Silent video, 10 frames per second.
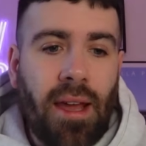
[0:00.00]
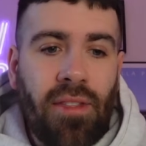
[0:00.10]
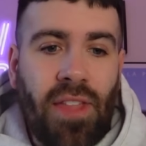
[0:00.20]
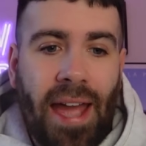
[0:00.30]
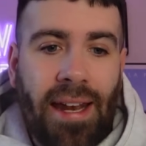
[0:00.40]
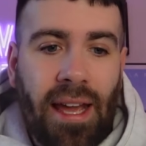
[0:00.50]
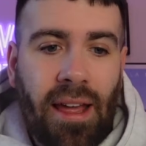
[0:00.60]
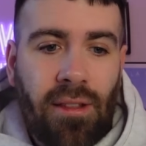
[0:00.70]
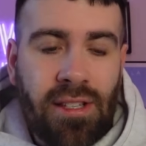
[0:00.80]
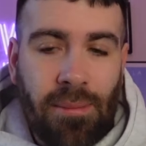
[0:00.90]
Then
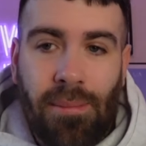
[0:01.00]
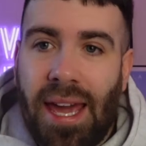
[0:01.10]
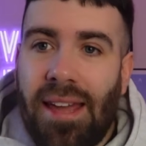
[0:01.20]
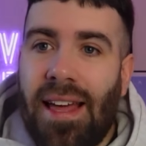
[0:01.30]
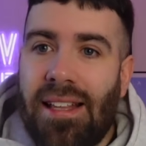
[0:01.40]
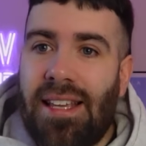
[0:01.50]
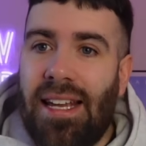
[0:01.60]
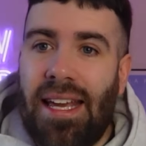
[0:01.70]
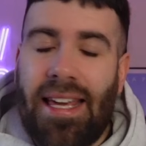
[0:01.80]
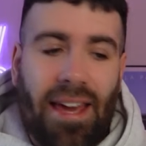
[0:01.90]
to me, that's going to
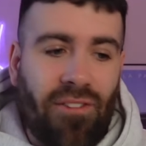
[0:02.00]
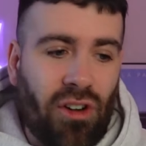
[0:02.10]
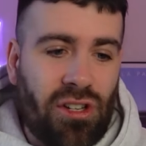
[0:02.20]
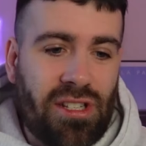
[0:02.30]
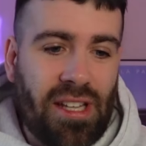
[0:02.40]
give us